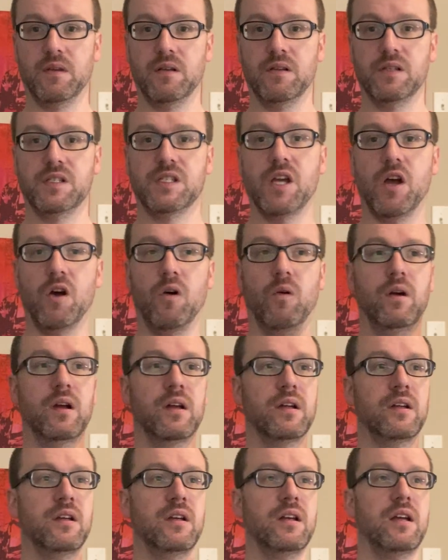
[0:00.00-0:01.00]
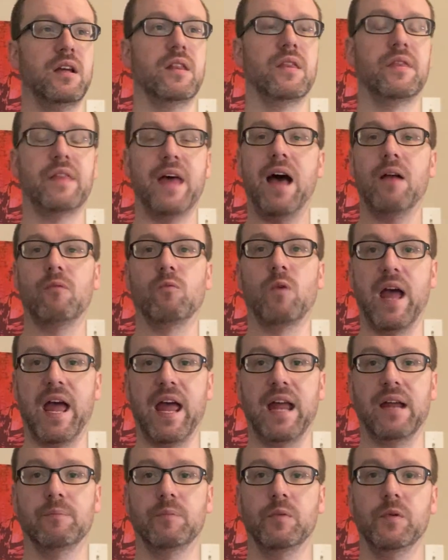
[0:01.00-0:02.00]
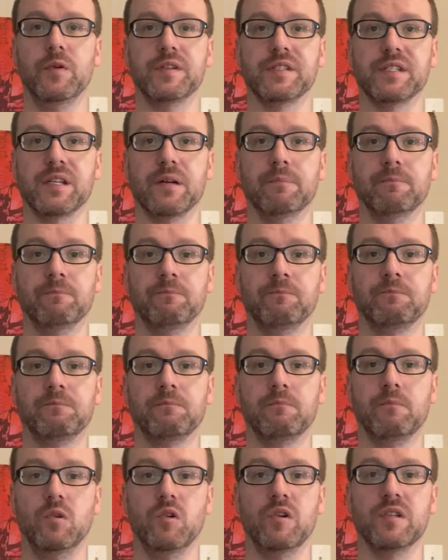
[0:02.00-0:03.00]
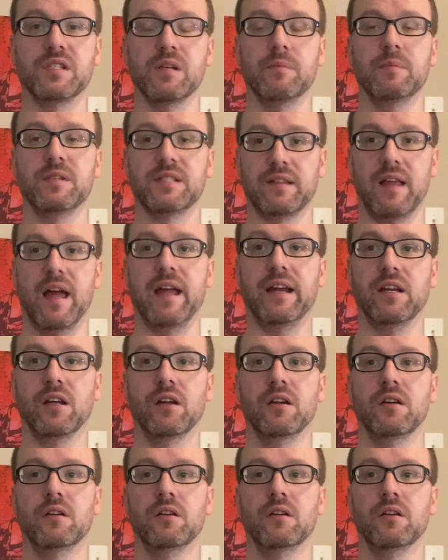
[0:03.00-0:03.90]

So in that way, Buddhism is like